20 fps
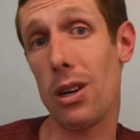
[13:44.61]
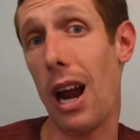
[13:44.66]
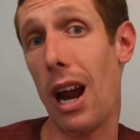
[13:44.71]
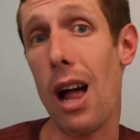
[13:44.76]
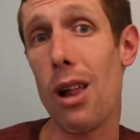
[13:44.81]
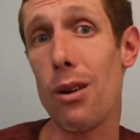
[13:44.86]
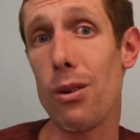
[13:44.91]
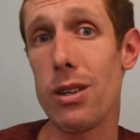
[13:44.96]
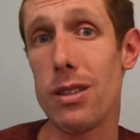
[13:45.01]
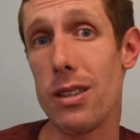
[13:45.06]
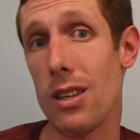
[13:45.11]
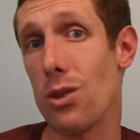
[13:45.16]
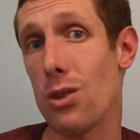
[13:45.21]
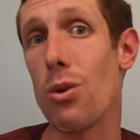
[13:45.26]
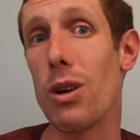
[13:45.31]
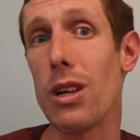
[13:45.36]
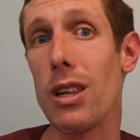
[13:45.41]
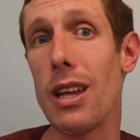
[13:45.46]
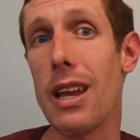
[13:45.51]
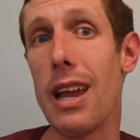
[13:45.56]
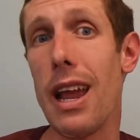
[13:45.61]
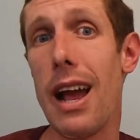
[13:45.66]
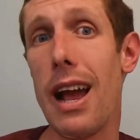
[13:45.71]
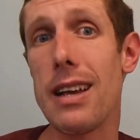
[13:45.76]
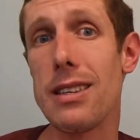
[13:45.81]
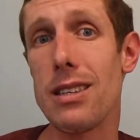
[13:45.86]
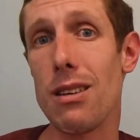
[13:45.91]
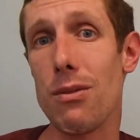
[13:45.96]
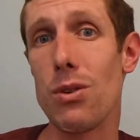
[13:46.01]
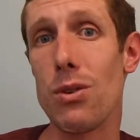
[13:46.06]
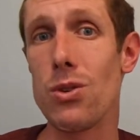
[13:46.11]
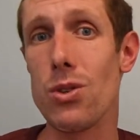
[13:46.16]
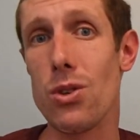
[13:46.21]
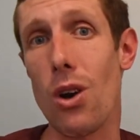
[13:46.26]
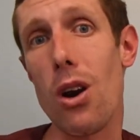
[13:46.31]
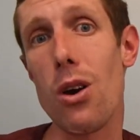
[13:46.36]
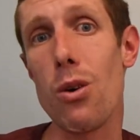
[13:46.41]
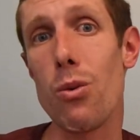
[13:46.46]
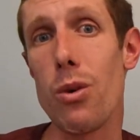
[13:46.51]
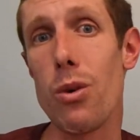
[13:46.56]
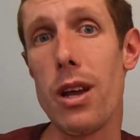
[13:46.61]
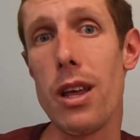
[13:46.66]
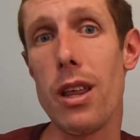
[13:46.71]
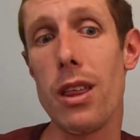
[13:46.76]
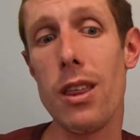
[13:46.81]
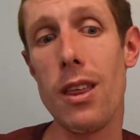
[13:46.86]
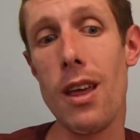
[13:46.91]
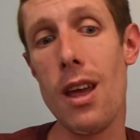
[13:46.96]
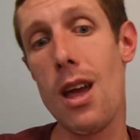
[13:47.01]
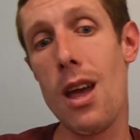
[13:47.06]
calories as quickly as if you start with